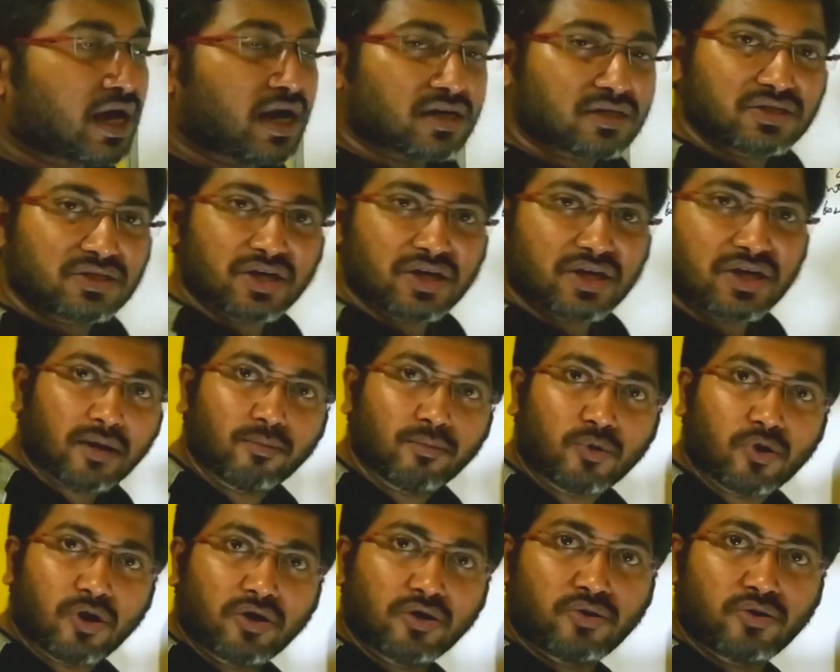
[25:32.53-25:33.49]
are
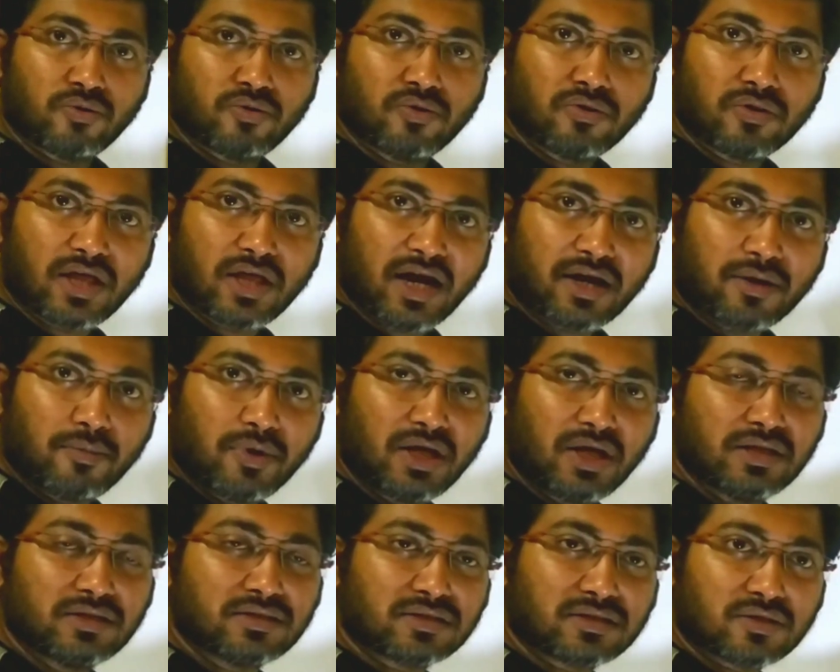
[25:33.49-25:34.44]
stratum contour. That
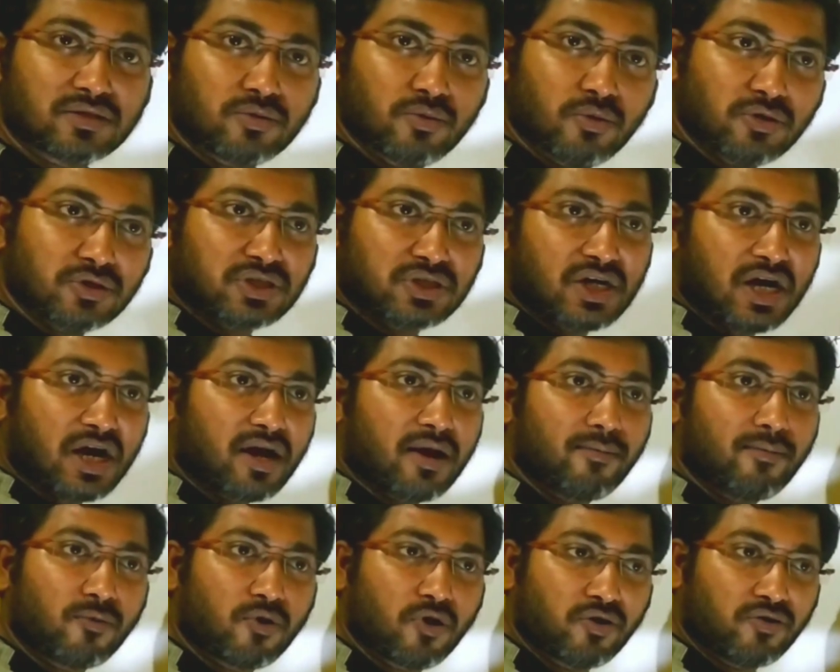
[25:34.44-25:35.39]
means close
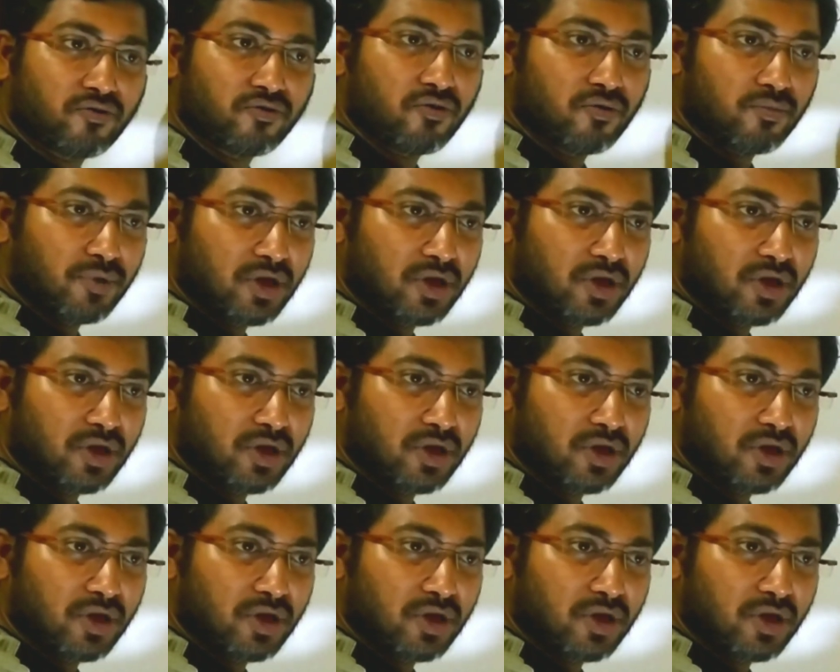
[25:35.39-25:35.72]
stratum contour